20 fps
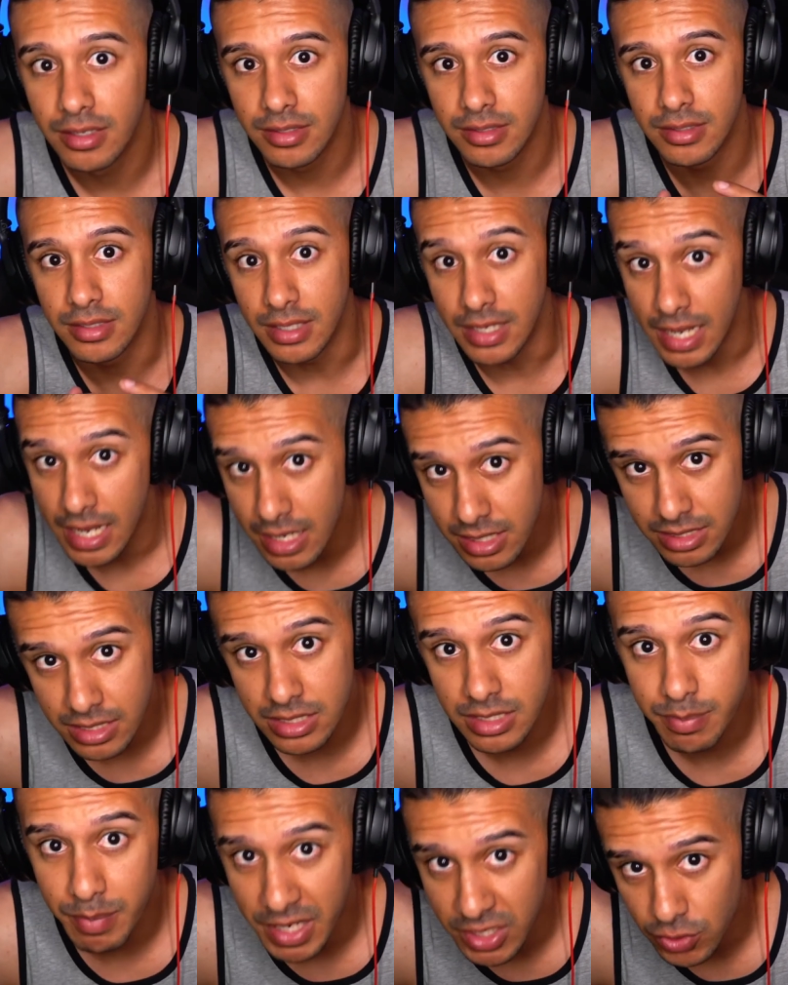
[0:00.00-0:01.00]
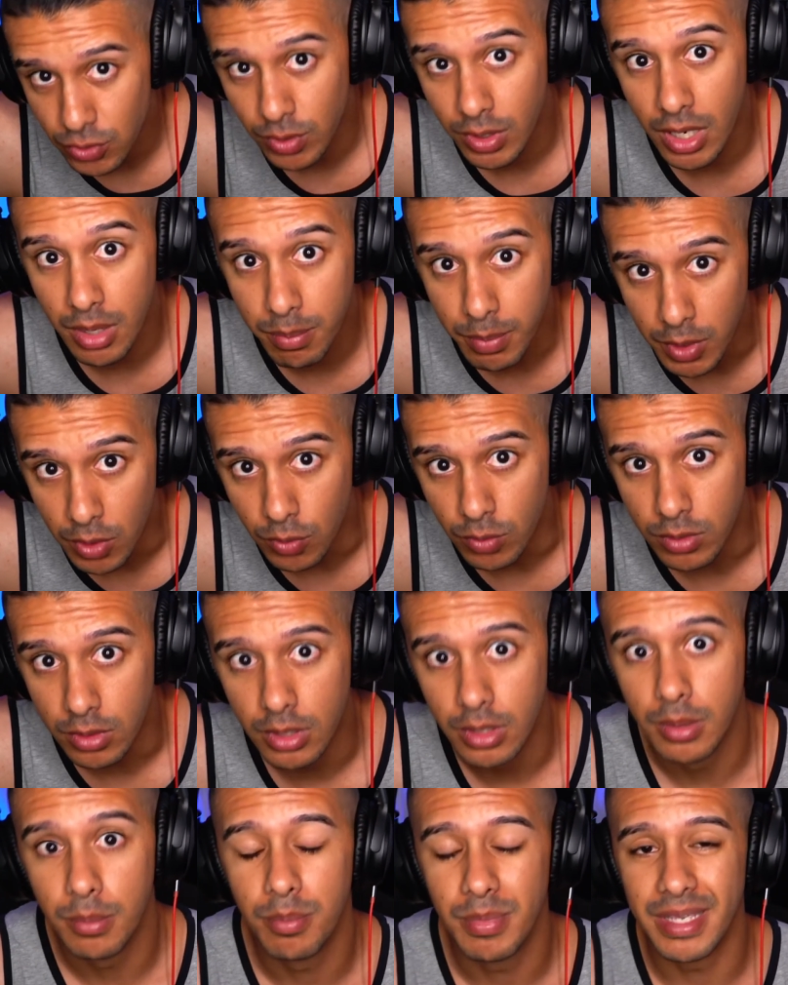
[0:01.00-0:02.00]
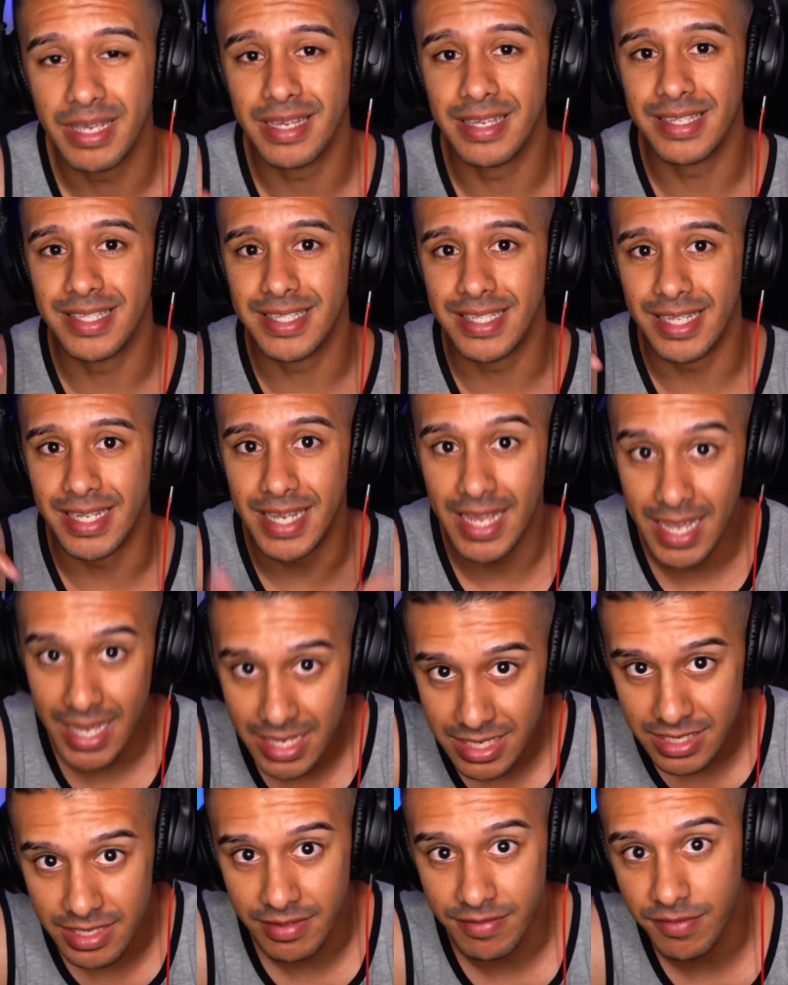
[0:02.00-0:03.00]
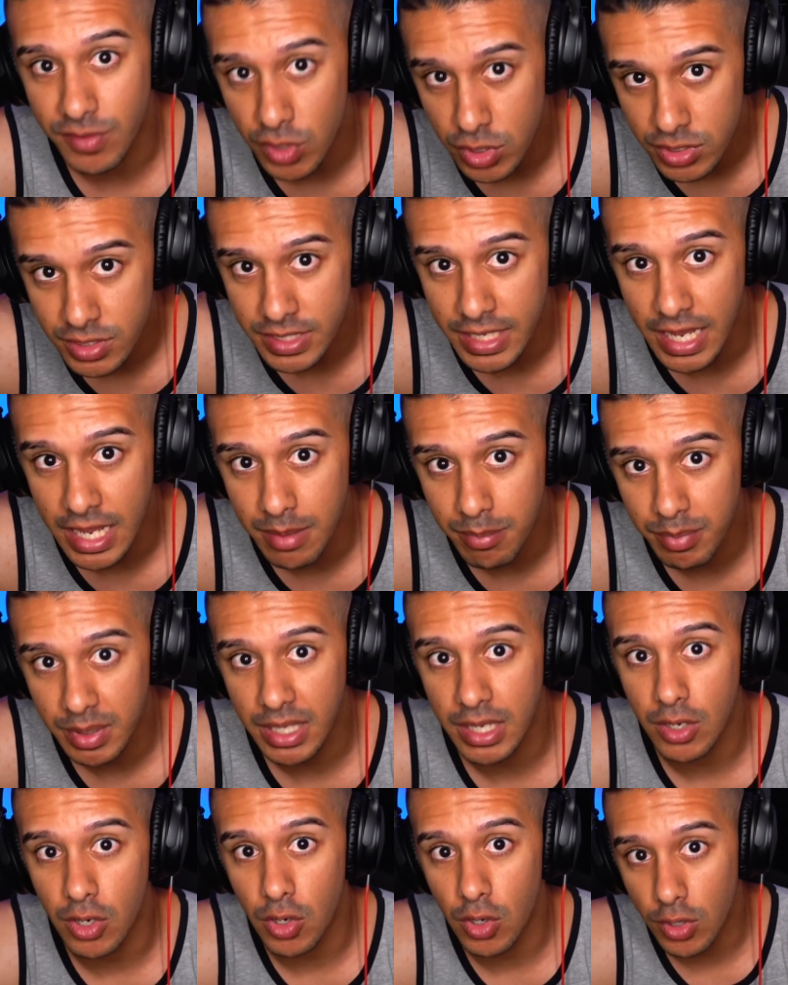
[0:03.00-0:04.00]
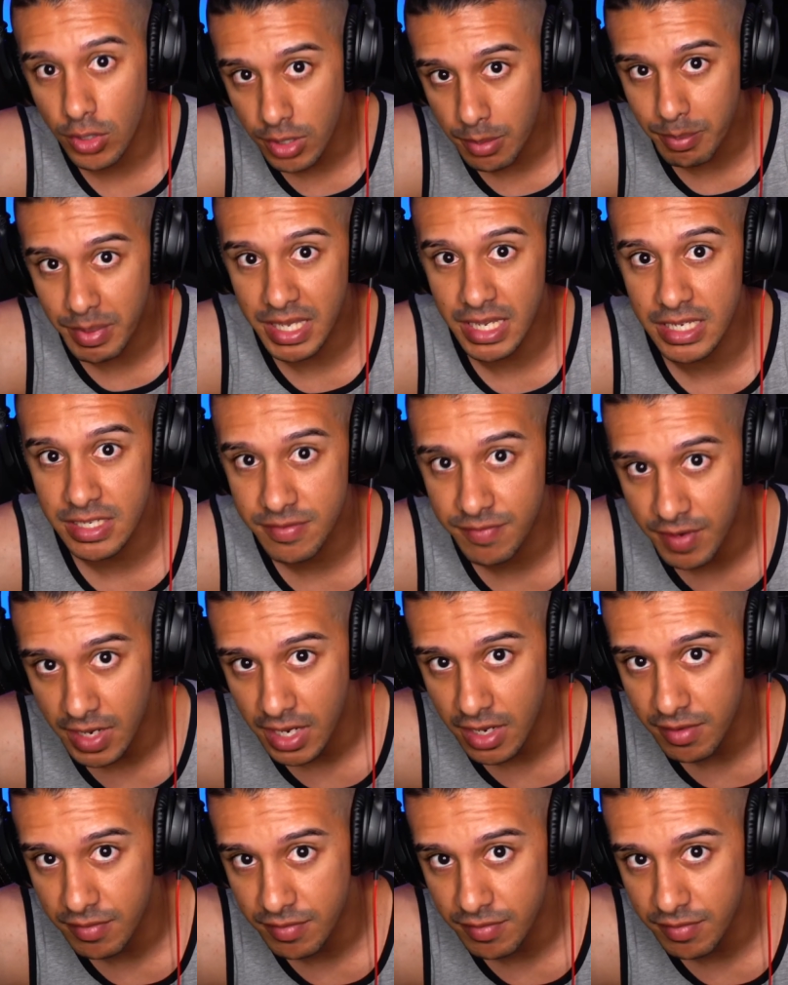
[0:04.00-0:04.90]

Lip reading: Today is a special upload because today is the first gameplay on the PS5.